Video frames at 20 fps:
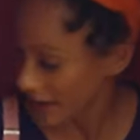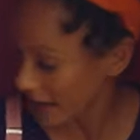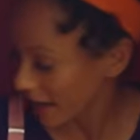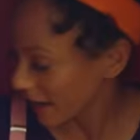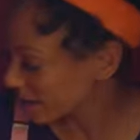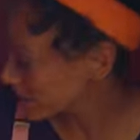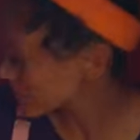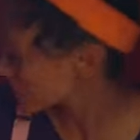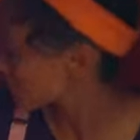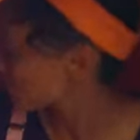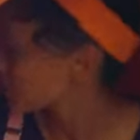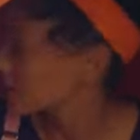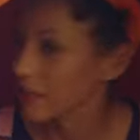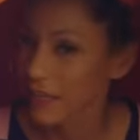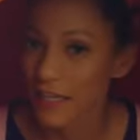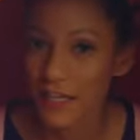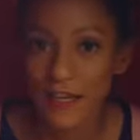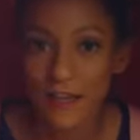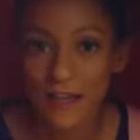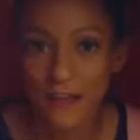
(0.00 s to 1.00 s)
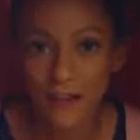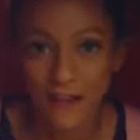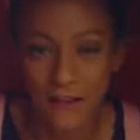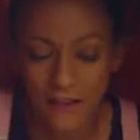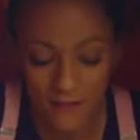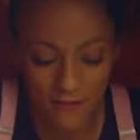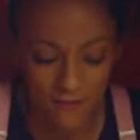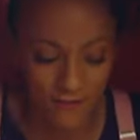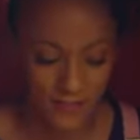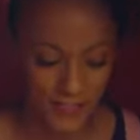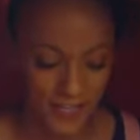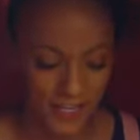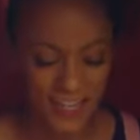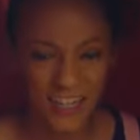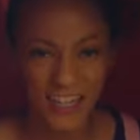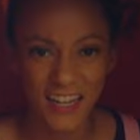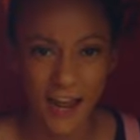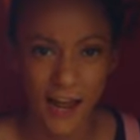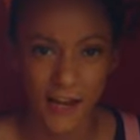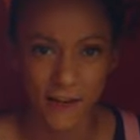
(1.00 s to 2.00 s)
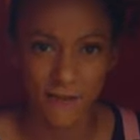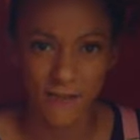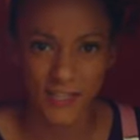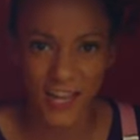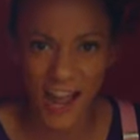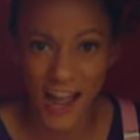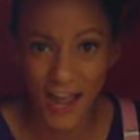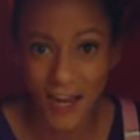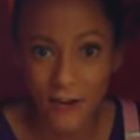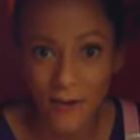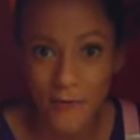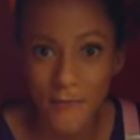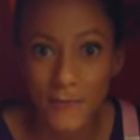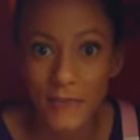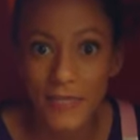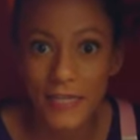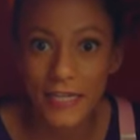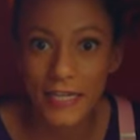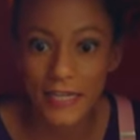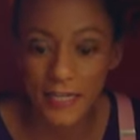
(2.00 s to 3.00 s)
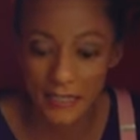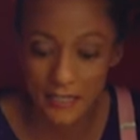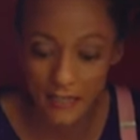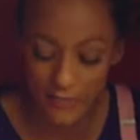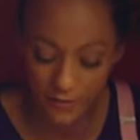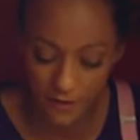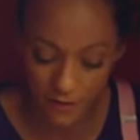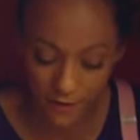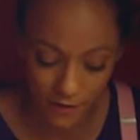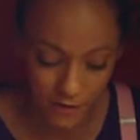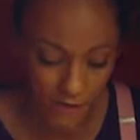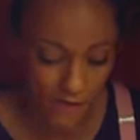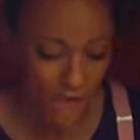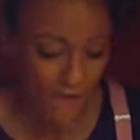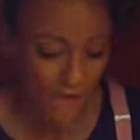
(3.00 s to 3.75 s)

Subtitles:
Actually, I'm getting kind of tired being in here.